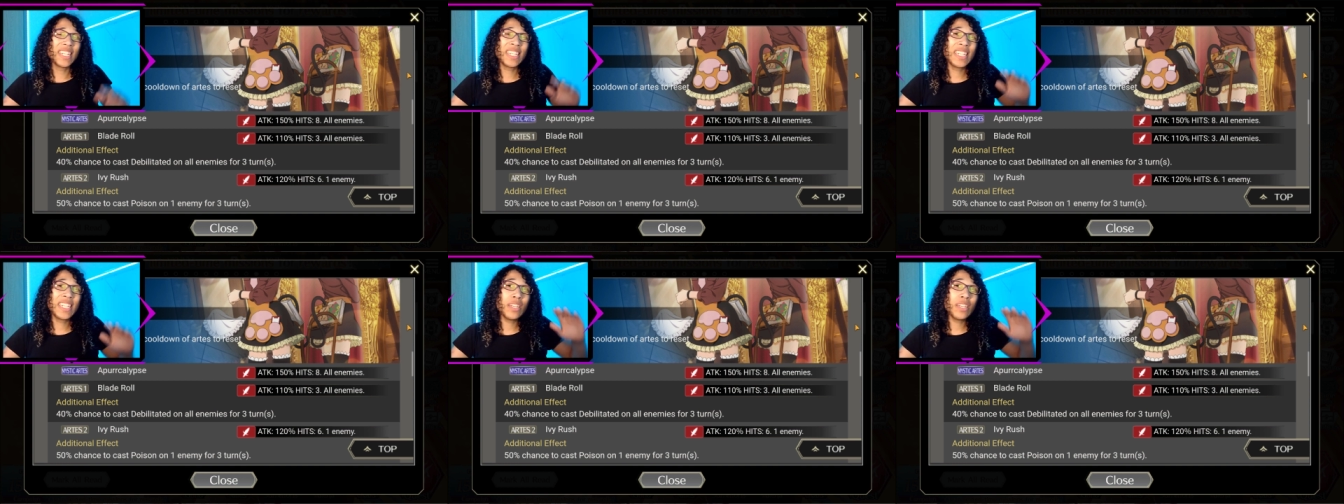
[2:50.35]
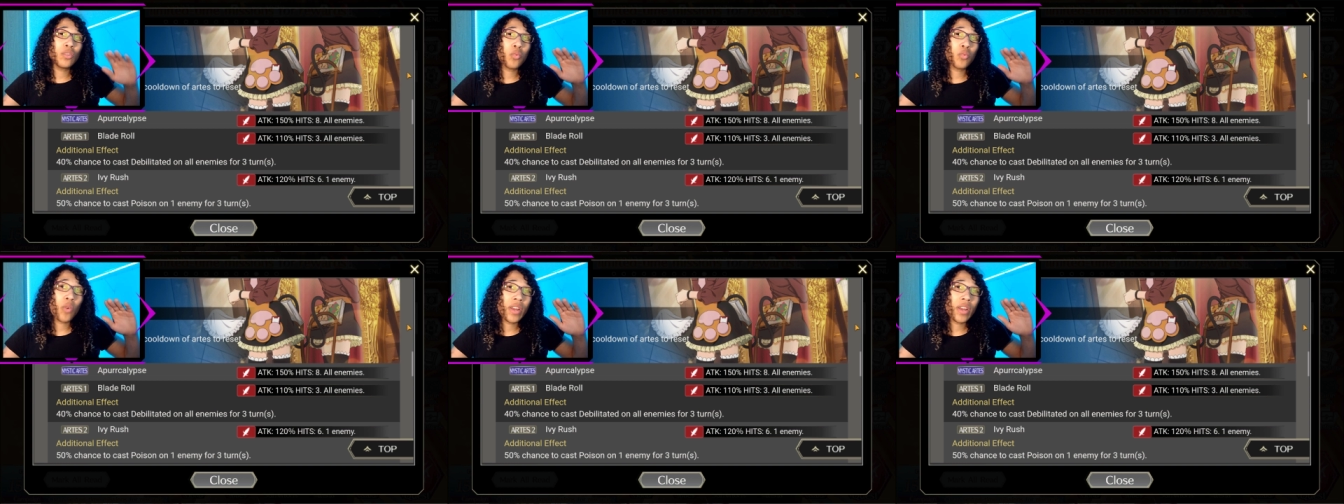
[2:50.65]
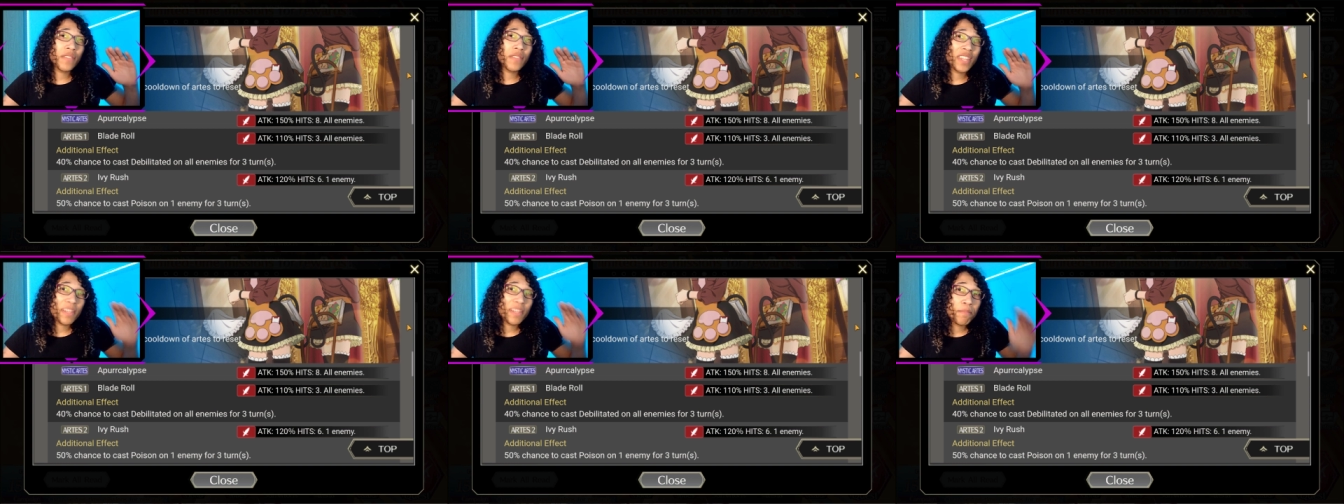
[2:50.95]
She is
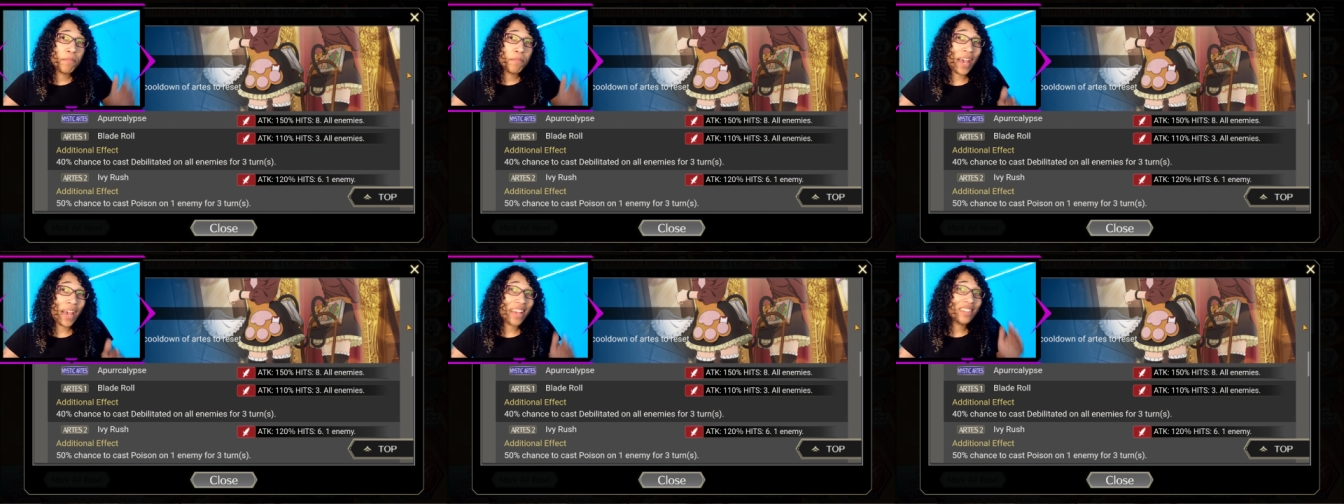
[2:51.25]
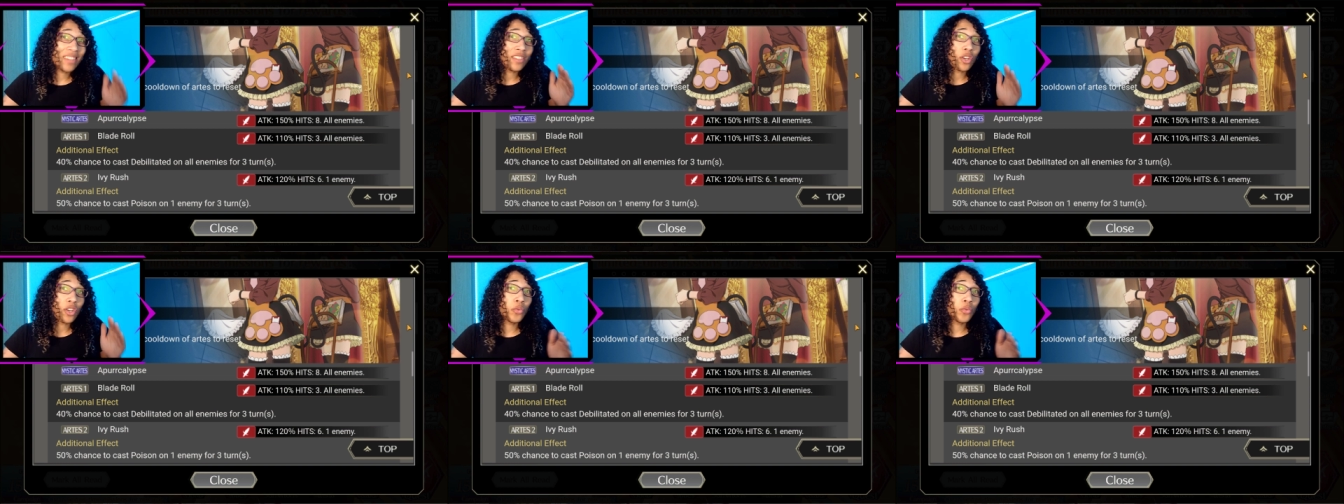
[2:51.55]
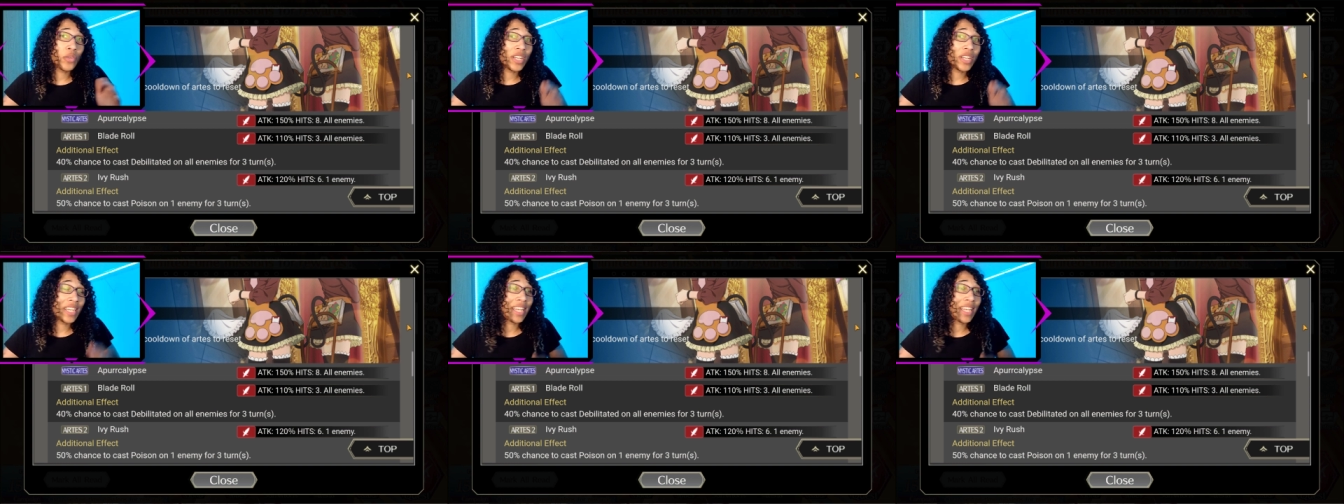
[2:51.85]
one of the best
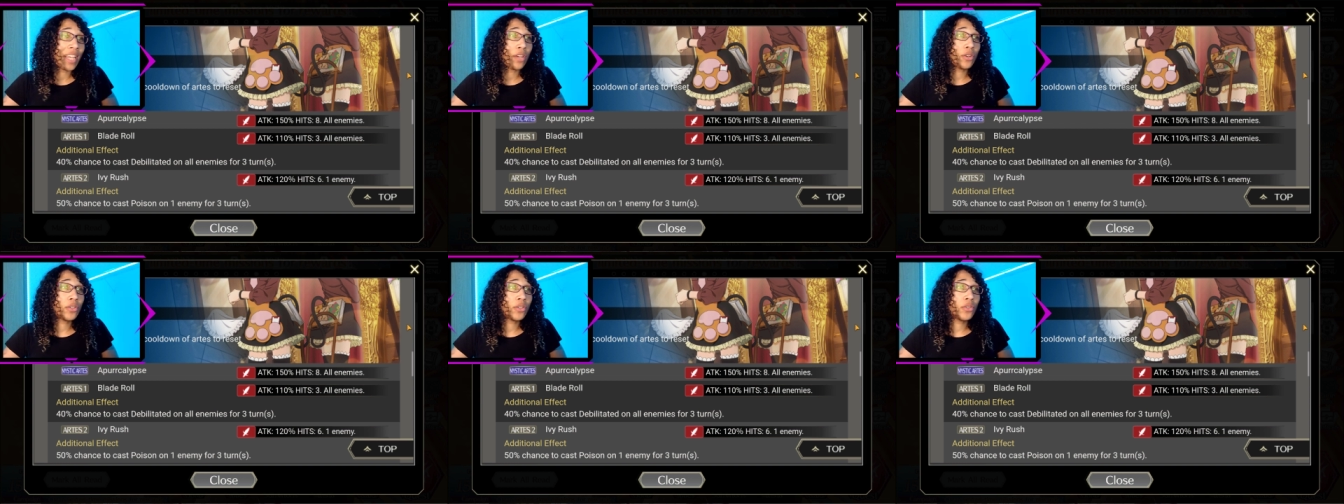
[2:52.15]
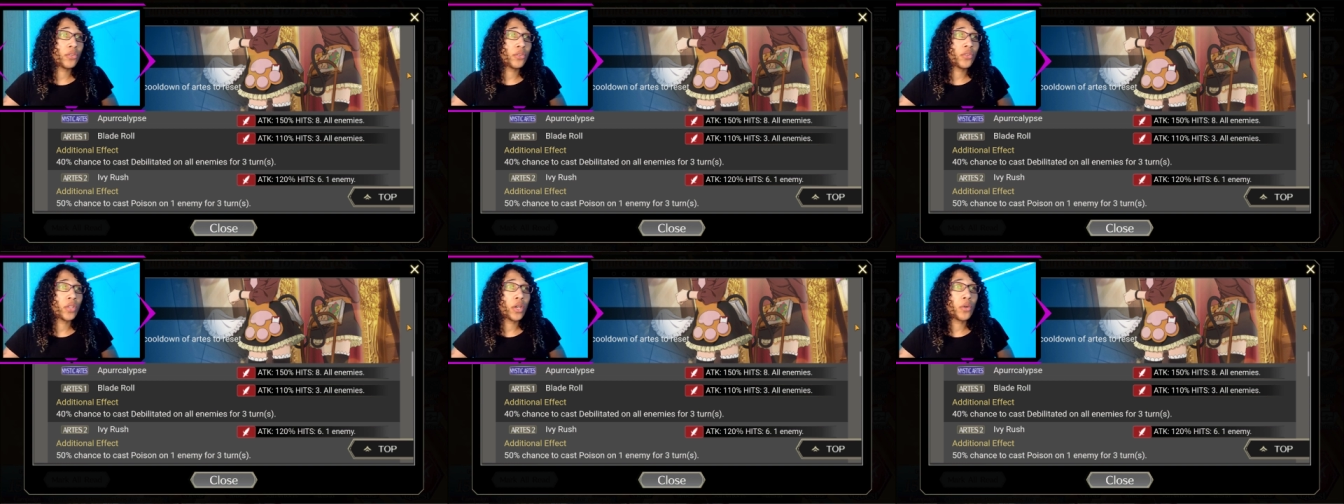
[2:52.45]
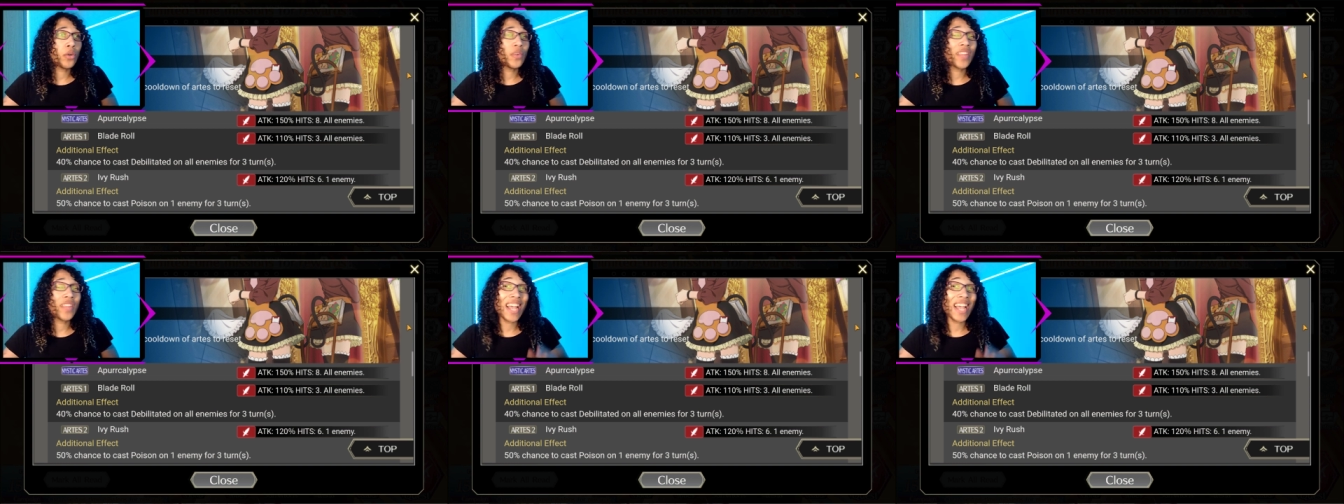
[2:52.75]
arena characters
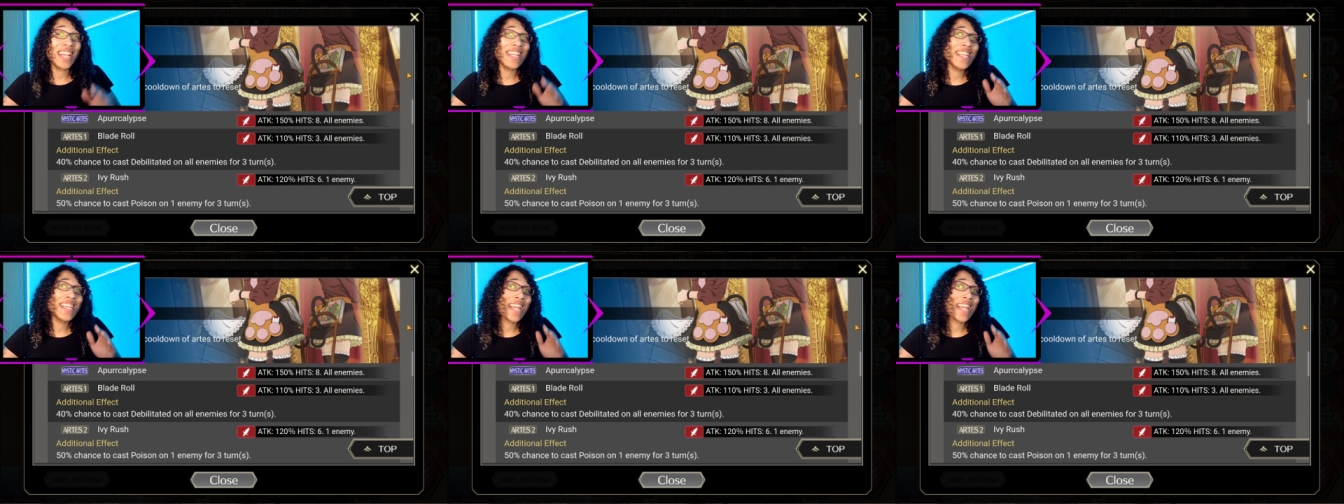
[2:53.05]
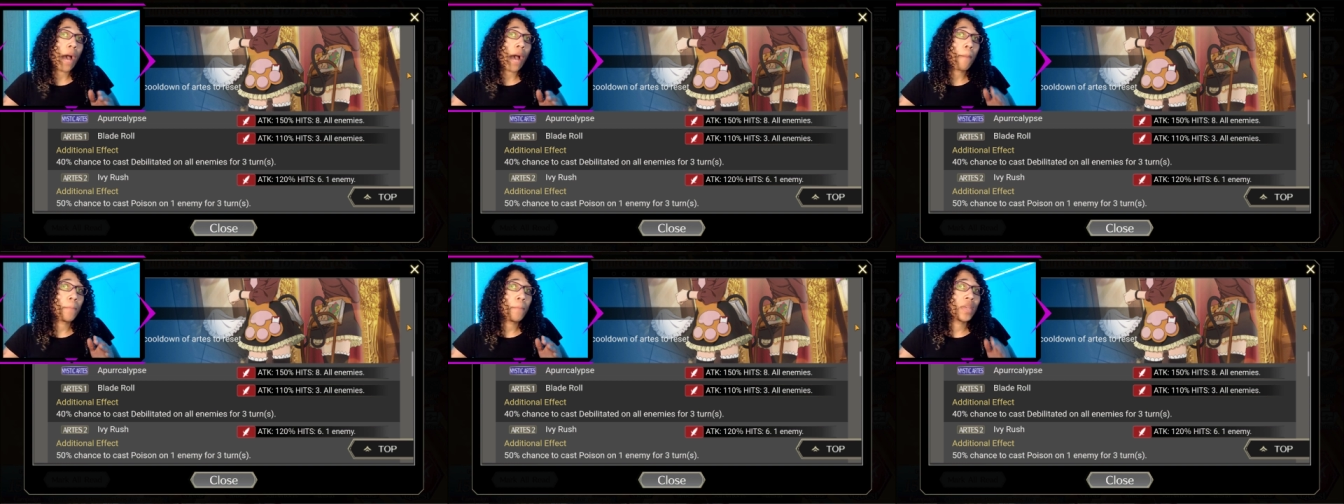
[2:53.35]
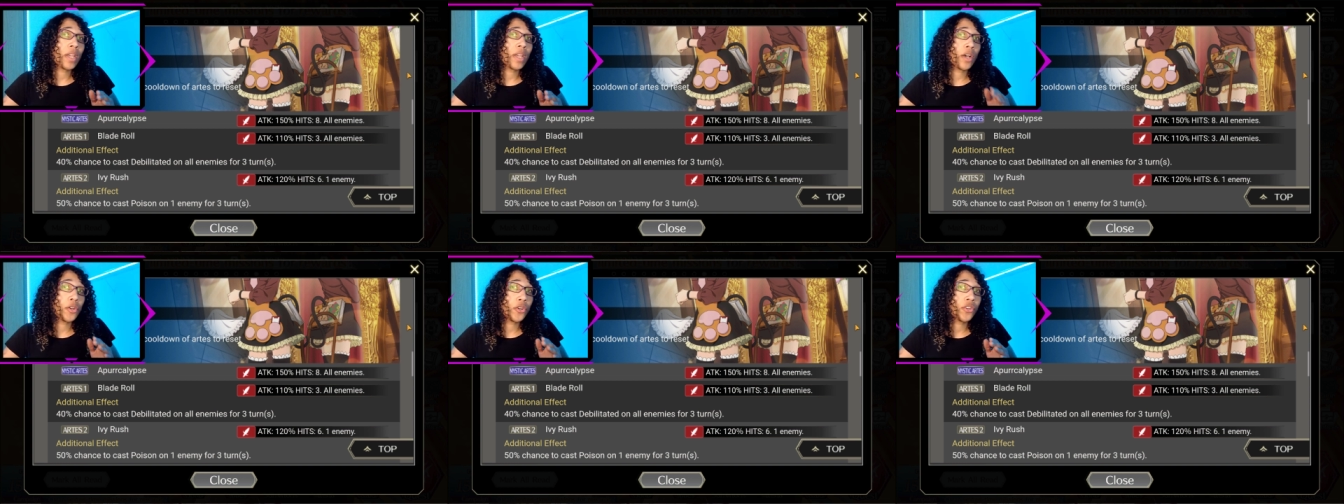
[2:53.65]
though, and that cannot
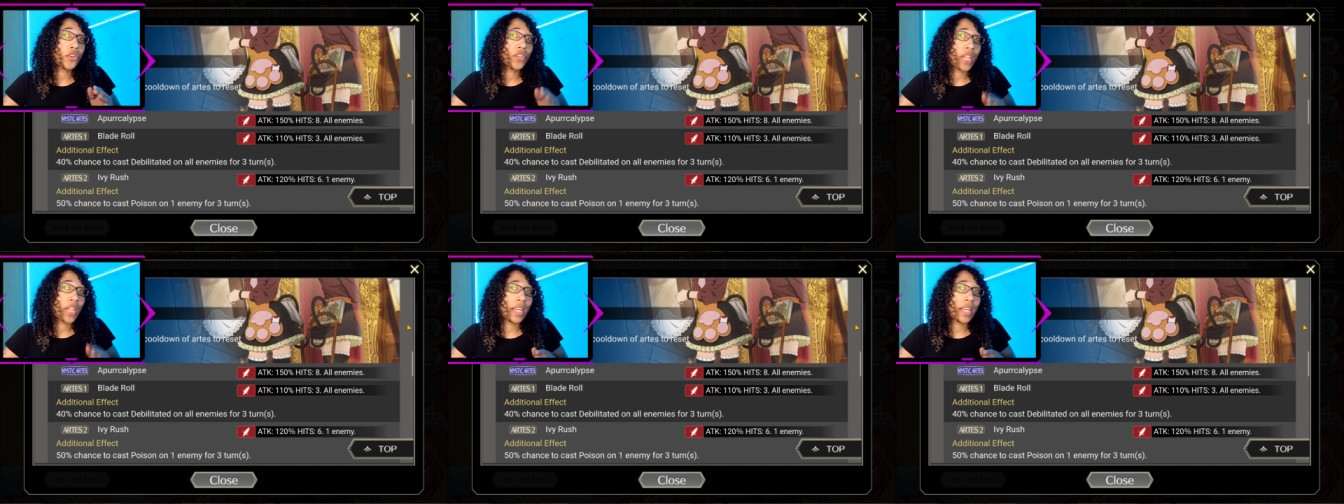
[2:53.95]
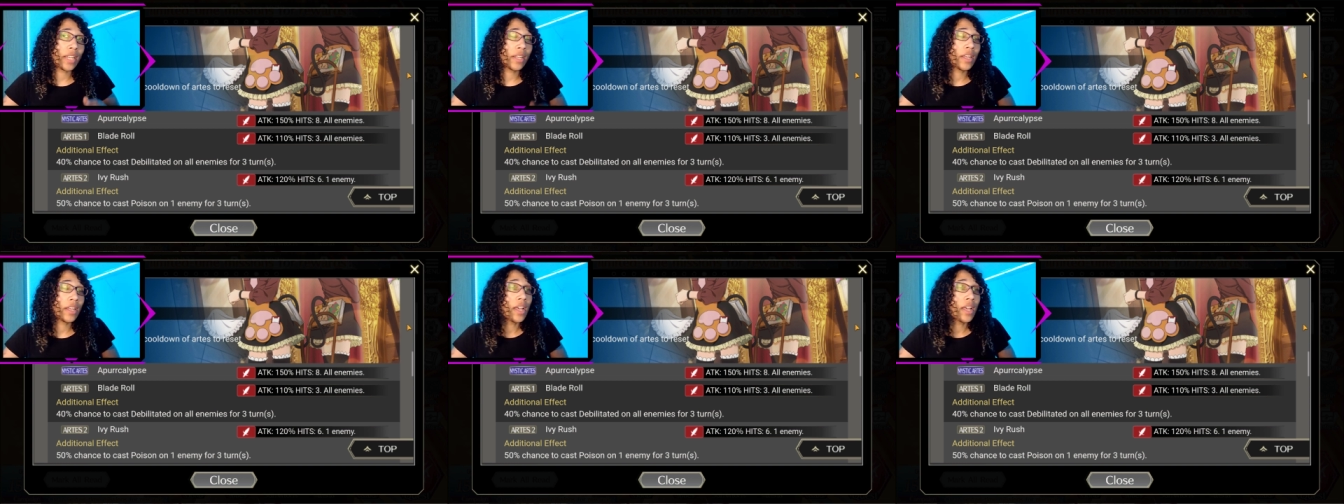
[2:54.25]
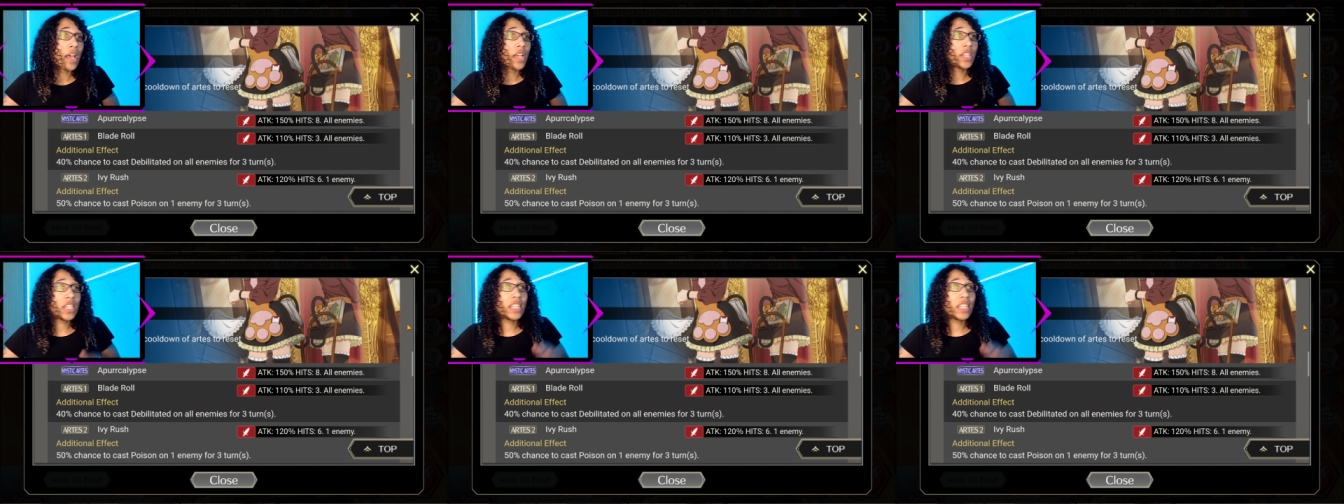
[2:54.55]
be understated.